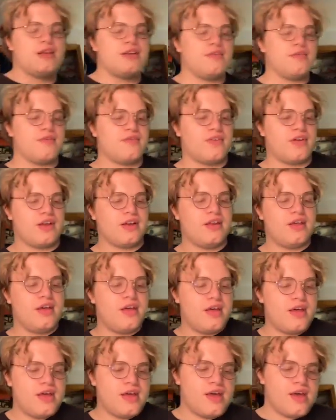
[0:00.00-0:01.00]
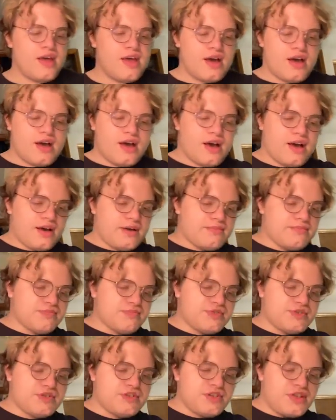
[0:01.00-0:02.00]
We're fine.
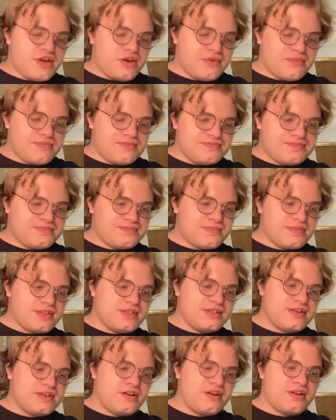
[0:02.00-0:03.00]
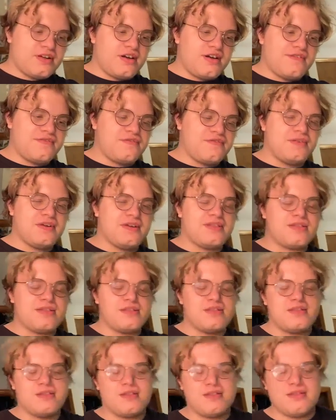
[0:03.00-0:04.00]
So, starting off with
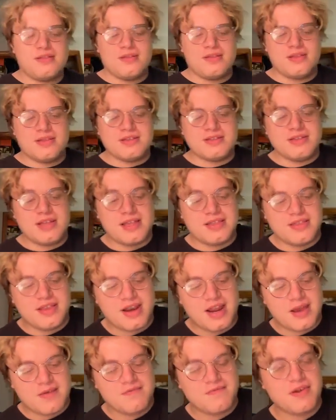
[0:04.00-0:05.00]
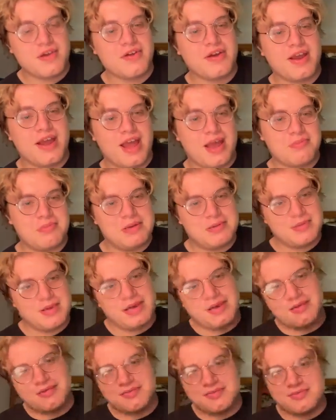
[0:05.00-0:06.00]
the set that I am very happy about.
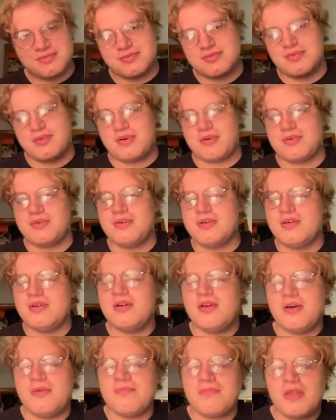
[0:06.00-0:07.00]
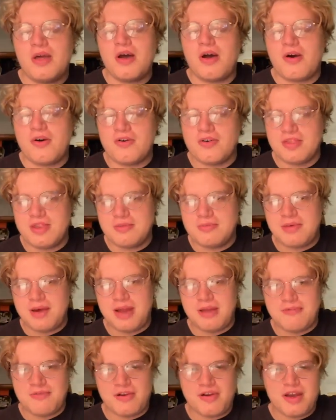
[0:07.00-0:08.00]
Well, all of them I
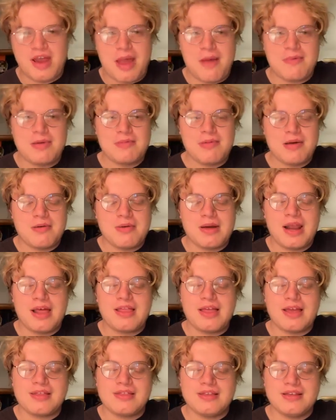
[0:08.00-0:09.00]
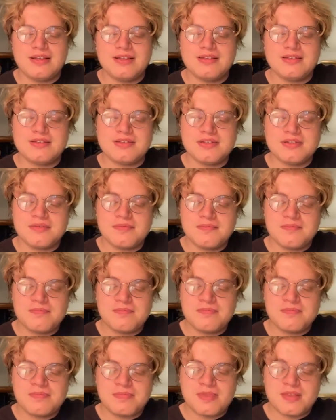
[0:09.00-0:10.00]
am very happy about, but I like these
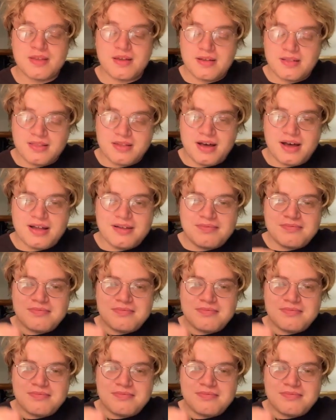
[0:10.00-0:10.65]
a lot.